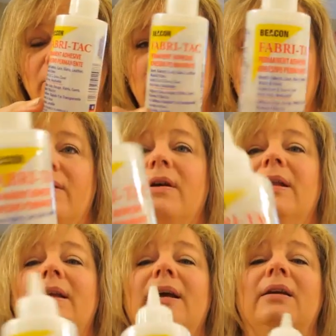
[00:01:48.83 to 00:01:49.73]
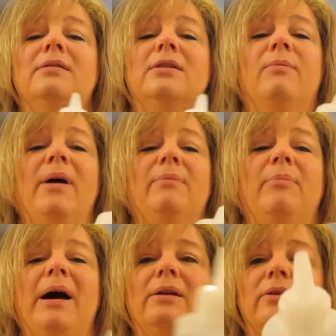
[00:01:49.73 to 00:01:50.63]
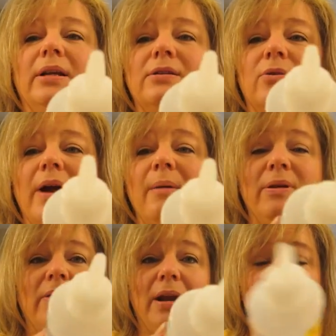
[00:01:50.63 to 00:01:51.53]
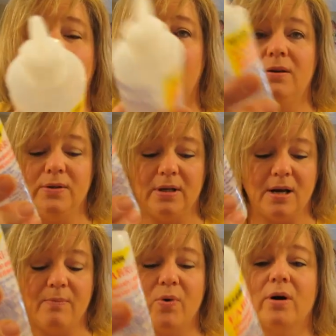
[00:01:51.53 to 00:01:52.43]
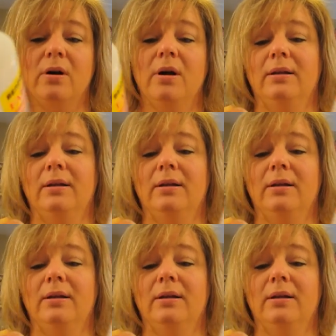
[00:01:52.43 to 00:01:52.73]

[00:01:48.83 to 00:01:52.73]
you know, until my bottle gets crappy that I can't use it anymore,